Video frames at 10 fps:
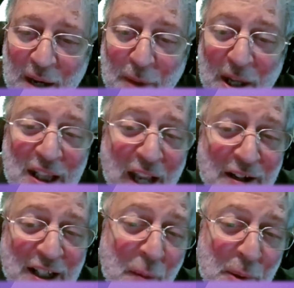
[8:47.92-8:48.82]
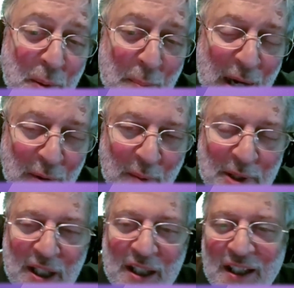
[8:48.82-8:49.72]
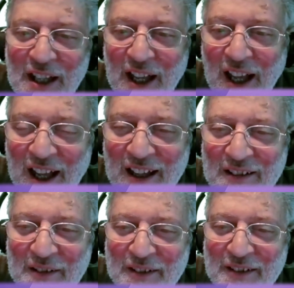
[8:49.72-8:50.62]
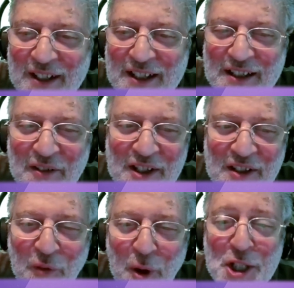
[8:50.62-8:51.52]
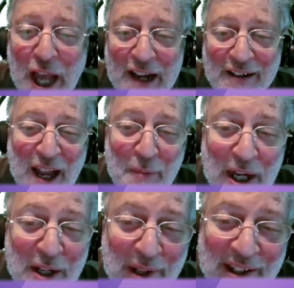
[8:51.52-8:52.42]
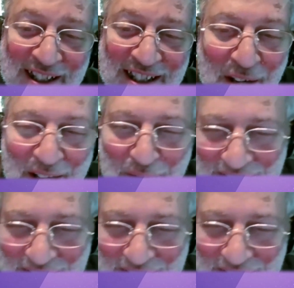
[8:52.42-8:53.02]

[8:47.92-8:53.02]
a month later, the company went bankrupt, right. Which foreshadowed how my career has gone ever